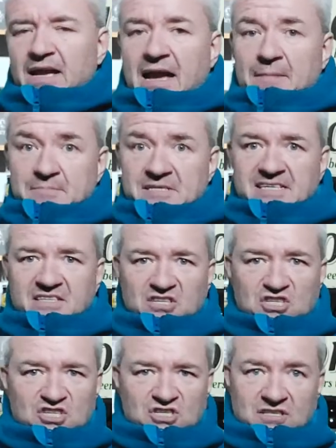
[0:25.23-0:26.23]
emptying
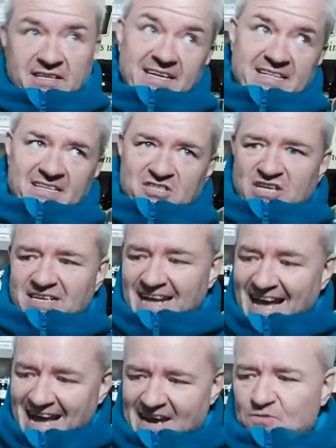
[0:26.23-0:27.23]
the little shed
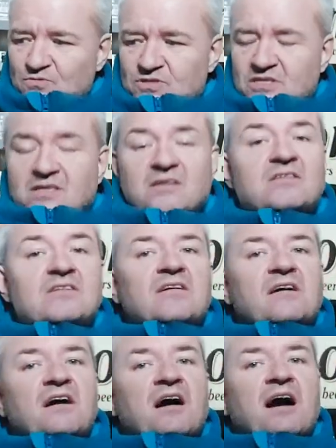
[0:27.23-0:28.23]
out.
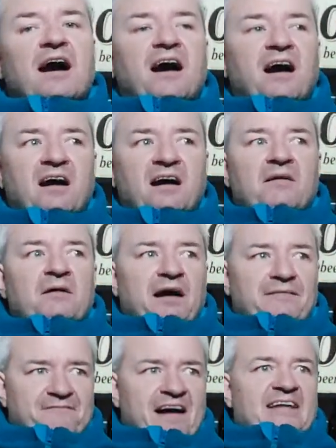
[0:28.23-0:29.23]
I
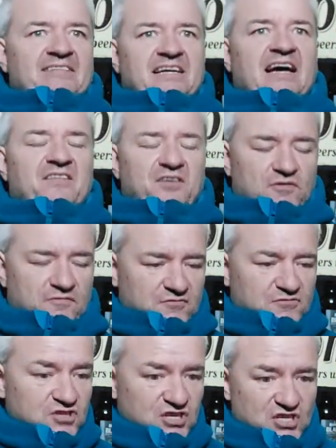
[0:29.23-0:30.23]
found out that the
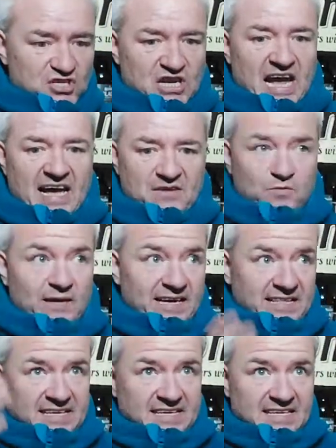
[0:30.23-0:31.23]
front of the shed, where
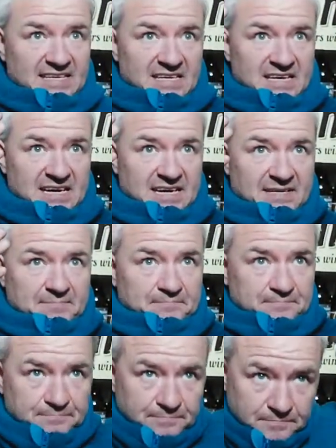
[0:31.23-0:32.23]

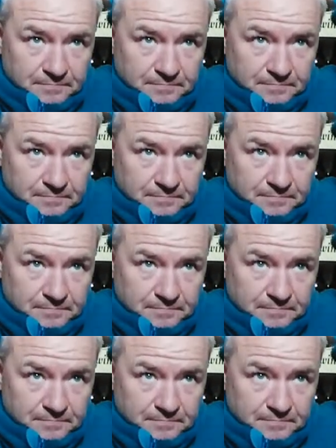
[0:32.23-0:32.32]
the